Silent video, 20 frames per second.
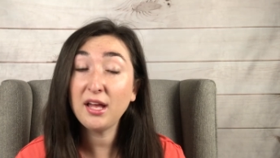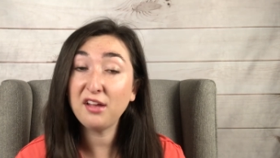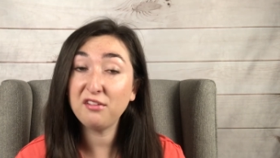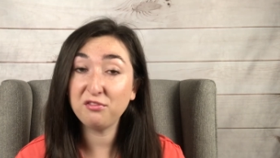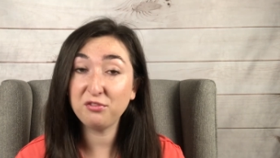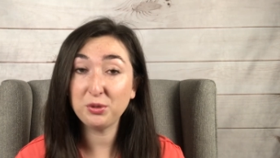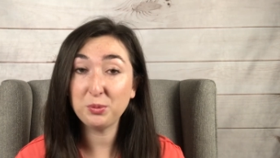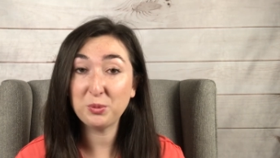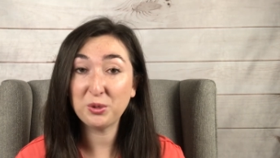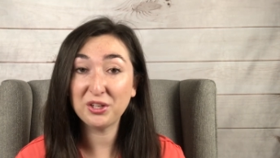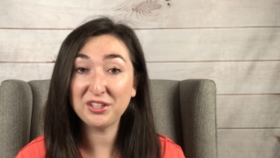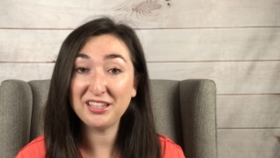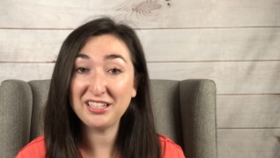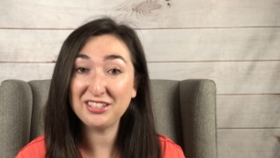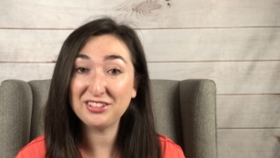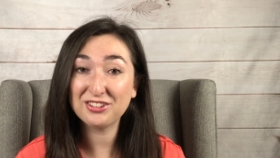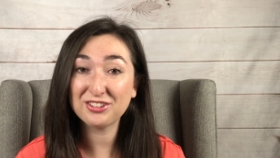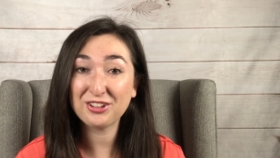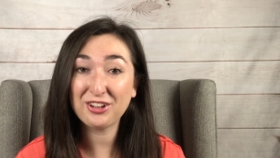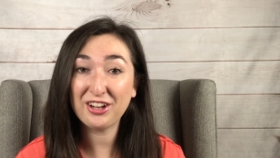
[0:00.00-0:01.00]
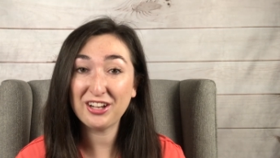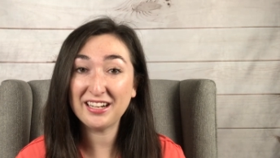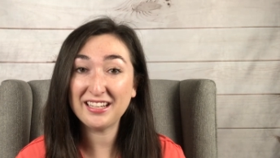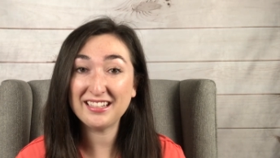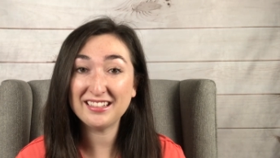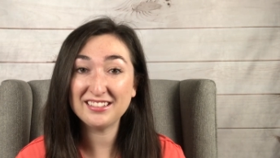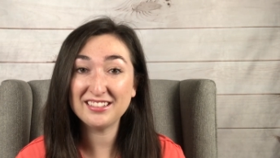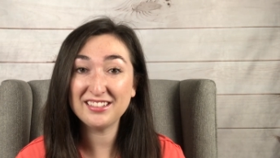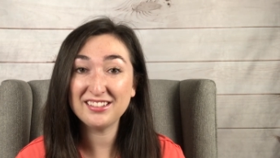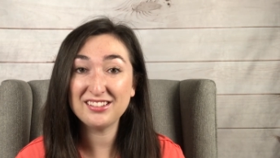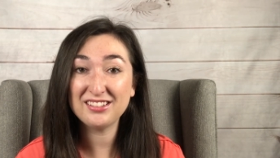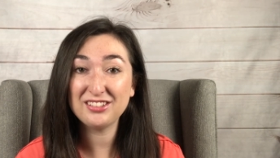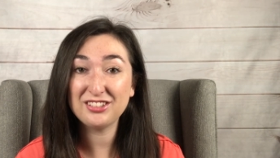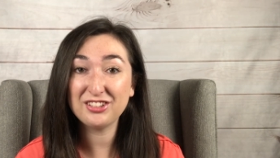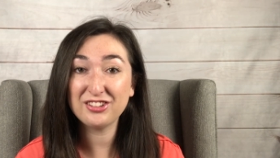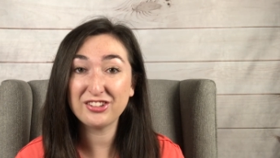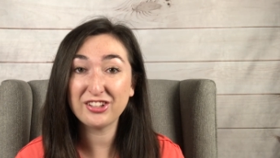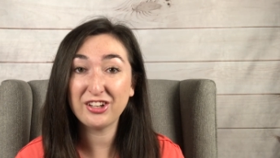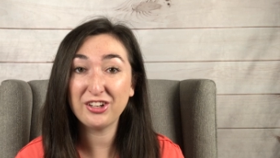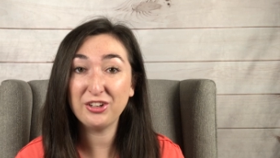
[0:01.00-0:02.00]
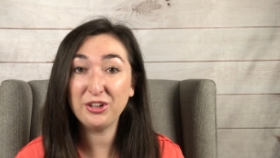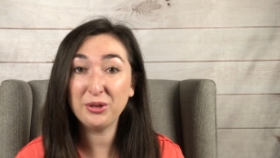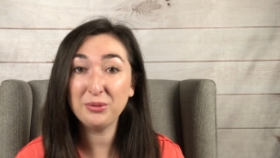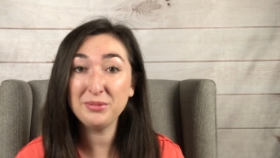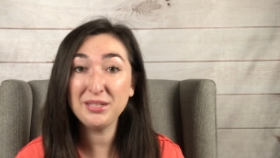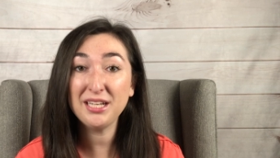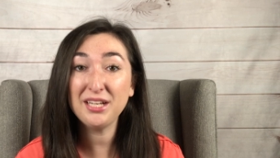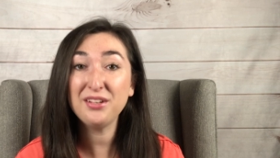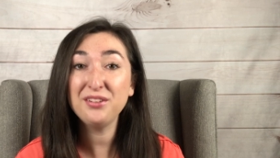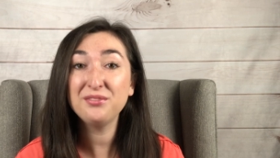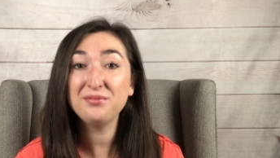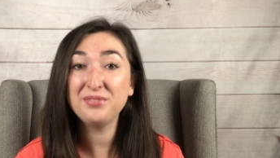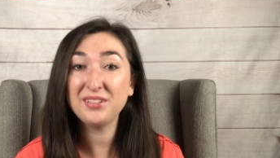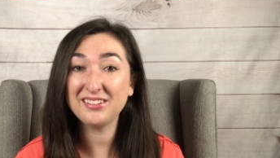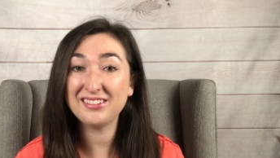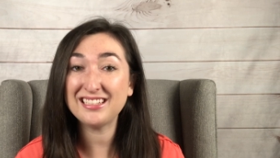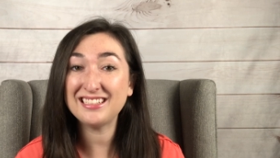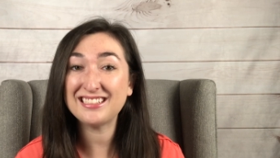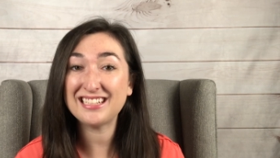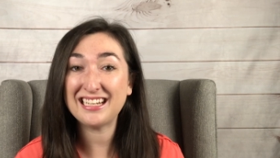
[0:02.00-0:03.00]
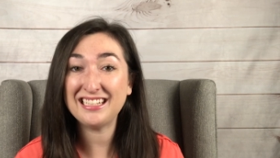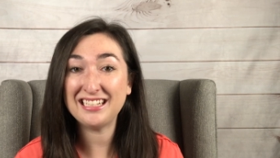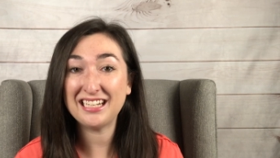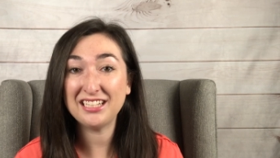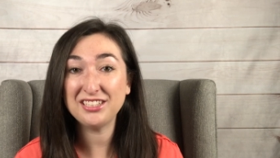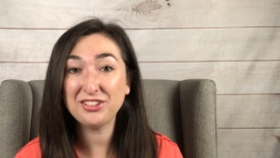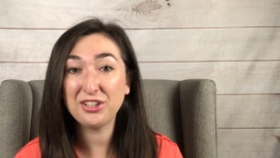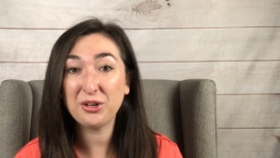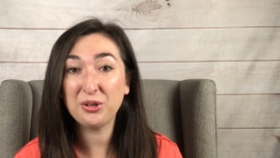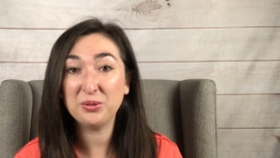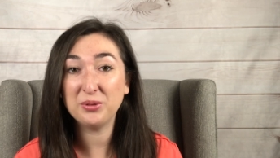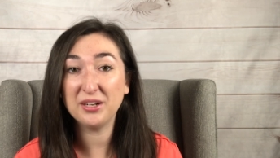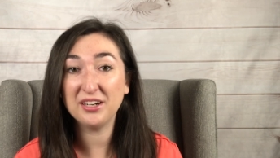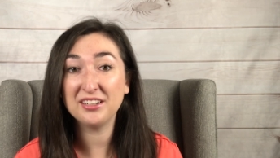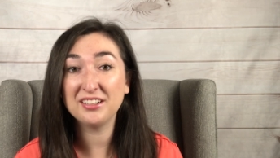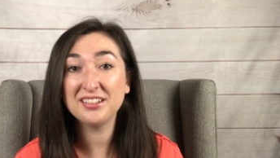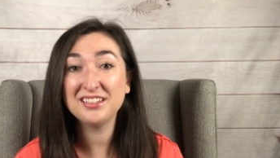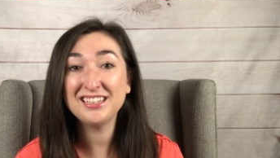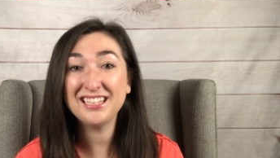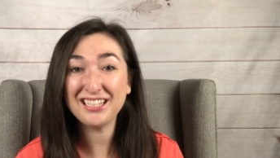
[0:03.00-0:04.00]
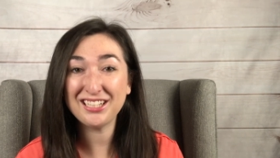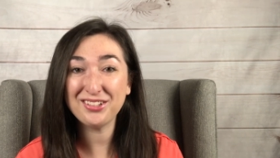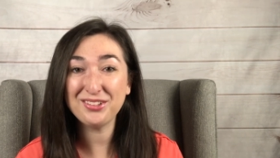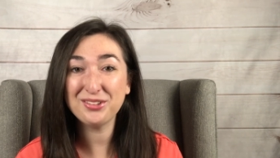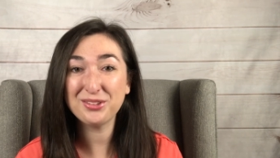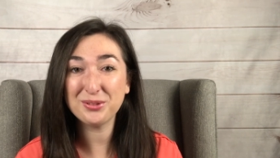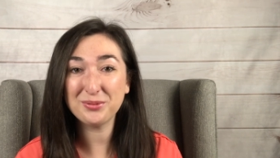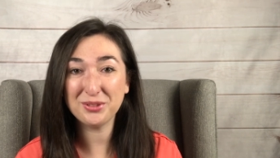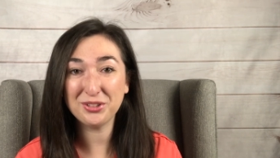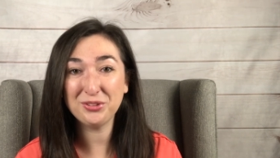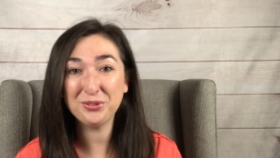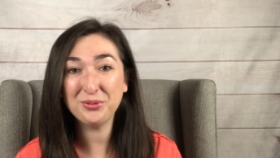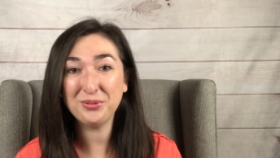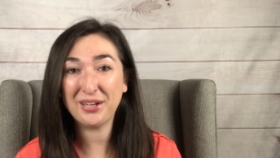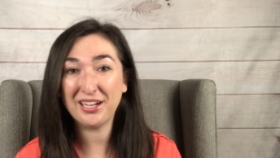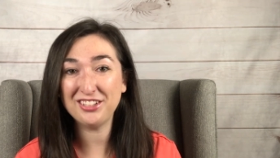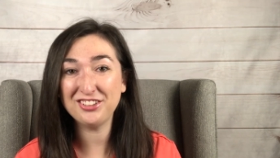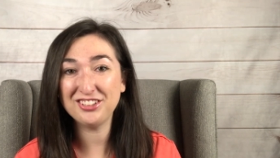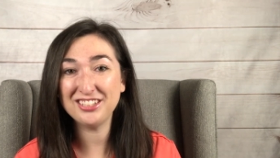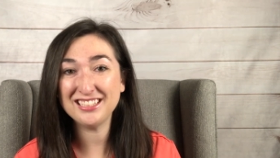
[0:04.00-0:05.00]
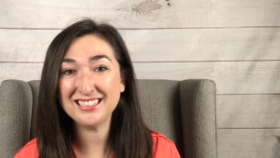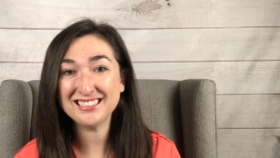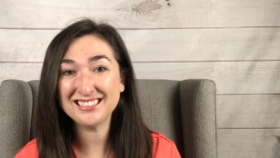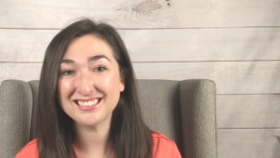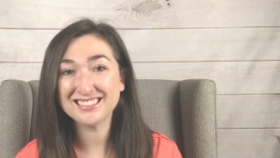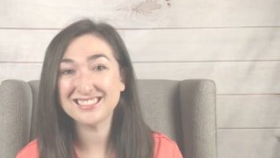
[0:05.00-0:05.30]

And for more things chronic illness and dysautonomia, visit dinet.org. Thank you so much for watching.